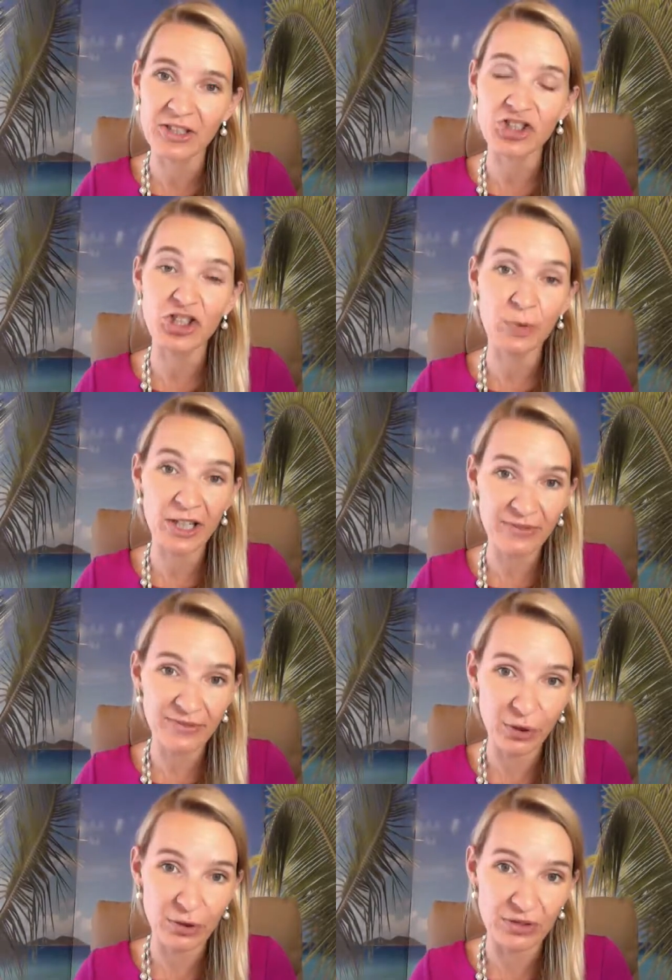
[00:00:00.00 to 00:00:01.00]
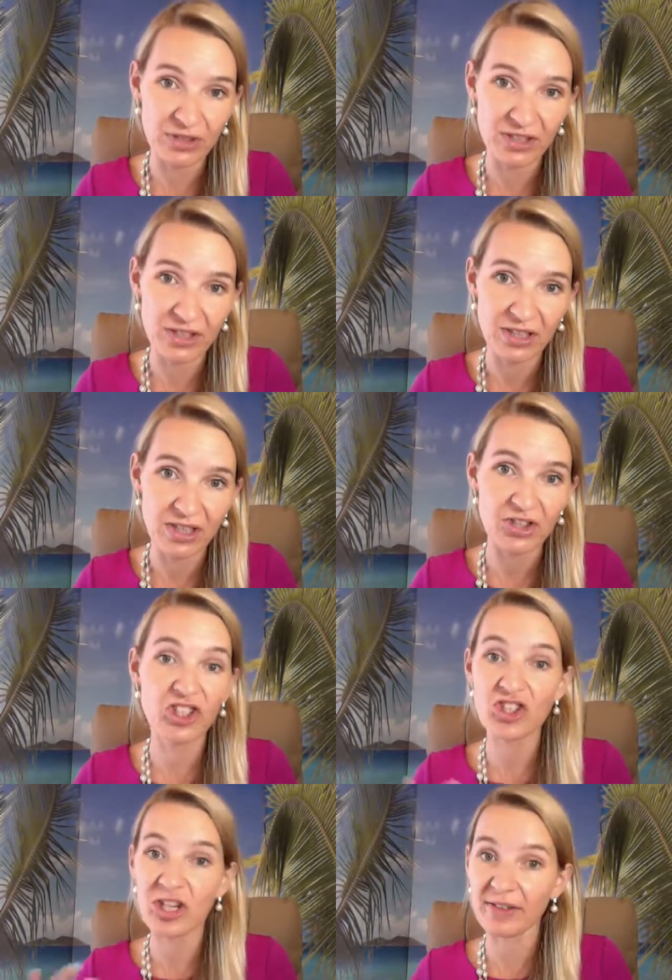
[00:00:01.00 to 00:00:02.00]
She went first. She
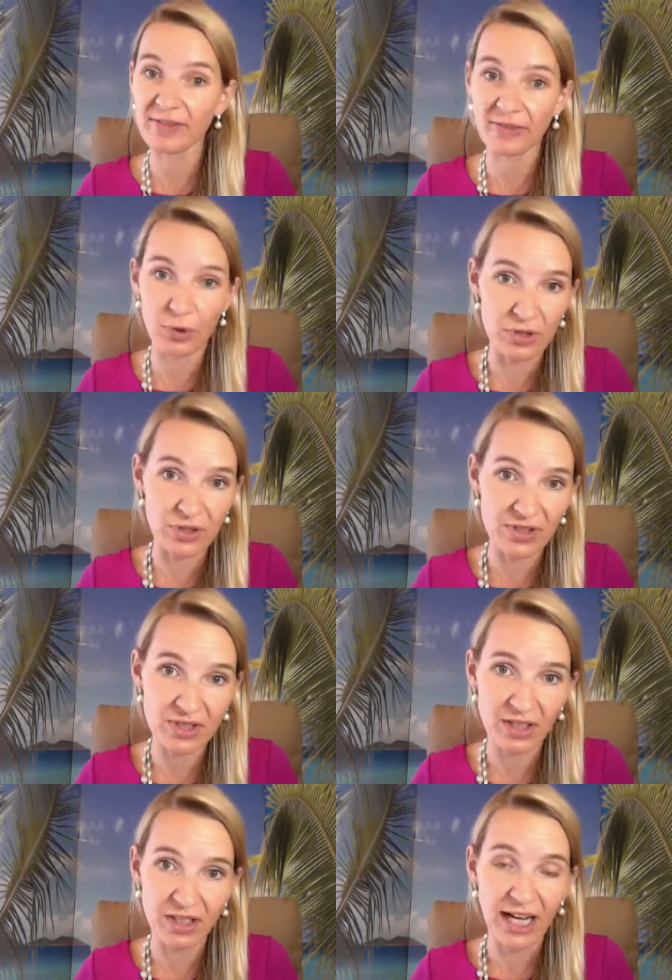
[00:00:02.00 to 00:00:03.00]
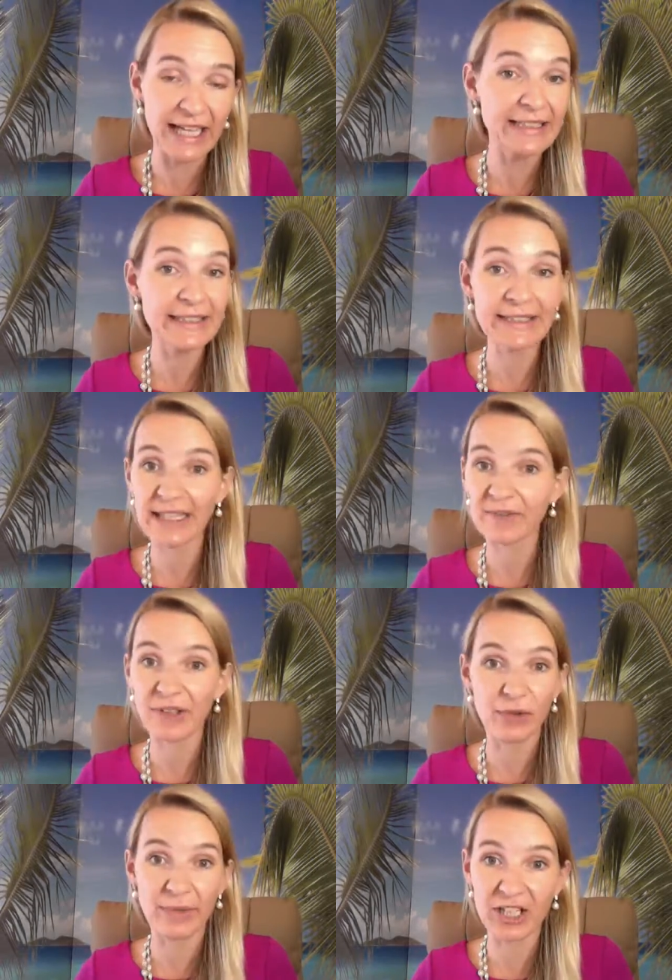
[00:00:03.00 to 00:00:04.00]
shared first. I did the same
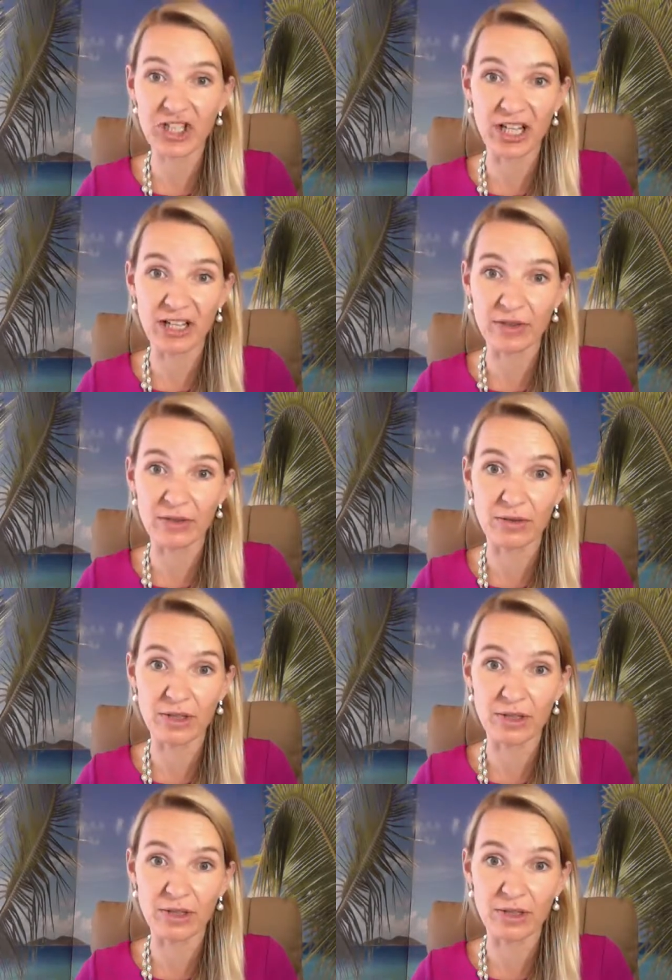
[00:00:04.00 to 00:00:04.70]
thing with my shadow.